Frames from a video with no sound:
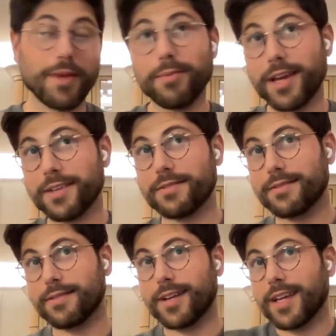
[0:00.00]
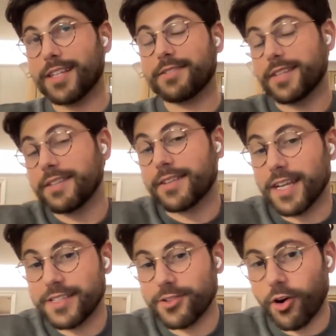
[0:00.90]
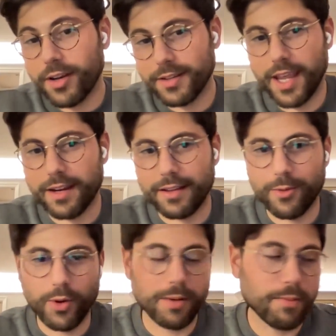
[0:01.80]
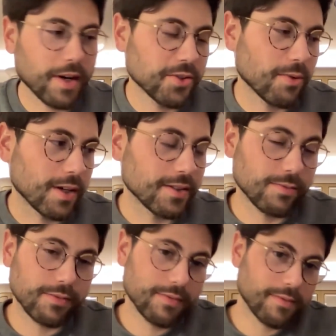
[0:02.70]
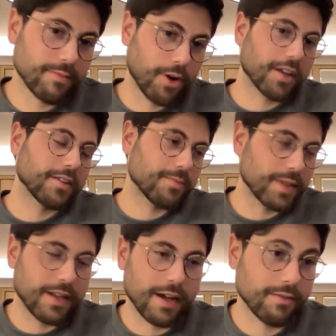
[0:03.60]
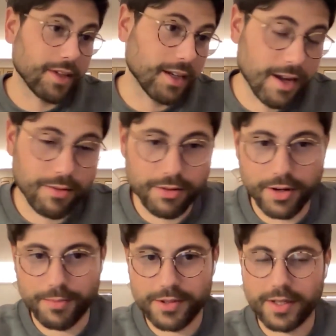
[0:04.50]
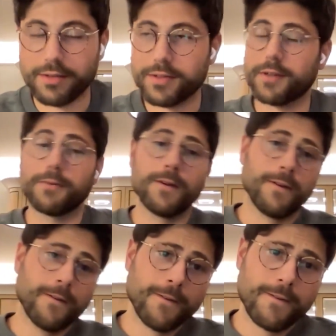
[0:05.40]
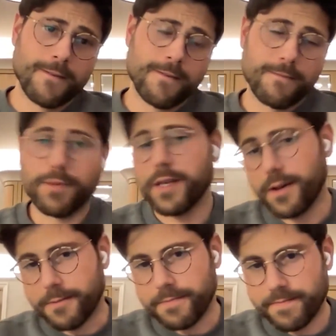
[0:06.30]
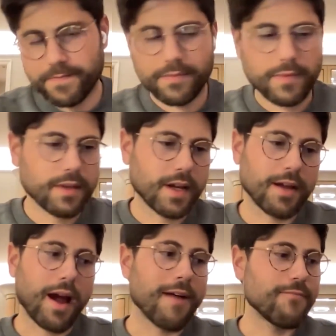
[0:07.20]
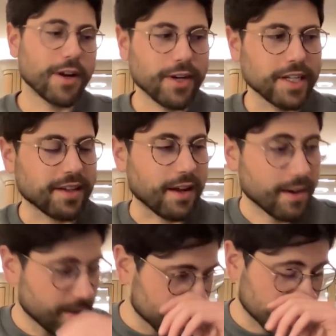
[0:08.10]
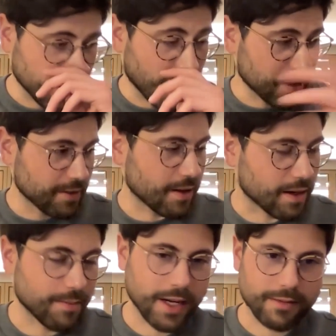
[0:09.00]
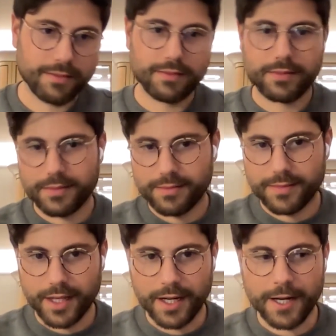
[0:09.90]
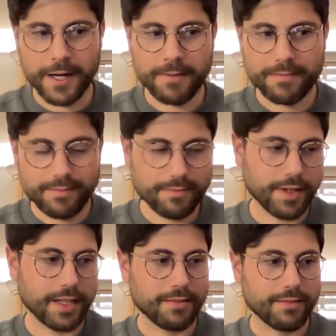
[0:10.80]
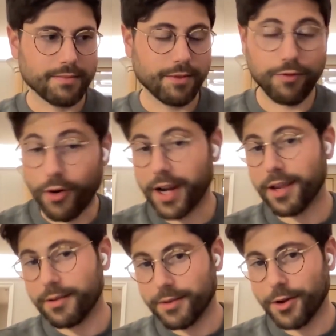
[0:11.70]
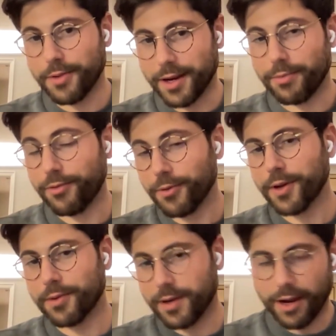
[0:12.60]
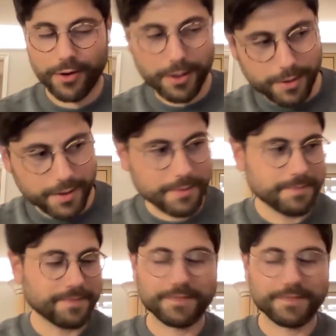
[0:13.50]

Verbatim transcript: And maybe I I guess since I started candidly wearing bear sweaters, market has been down like now 30% or so. But you know, I, I'm very excited. There's a lot to talk about. Um, but before I there go is. there, before we go there, how are you doing?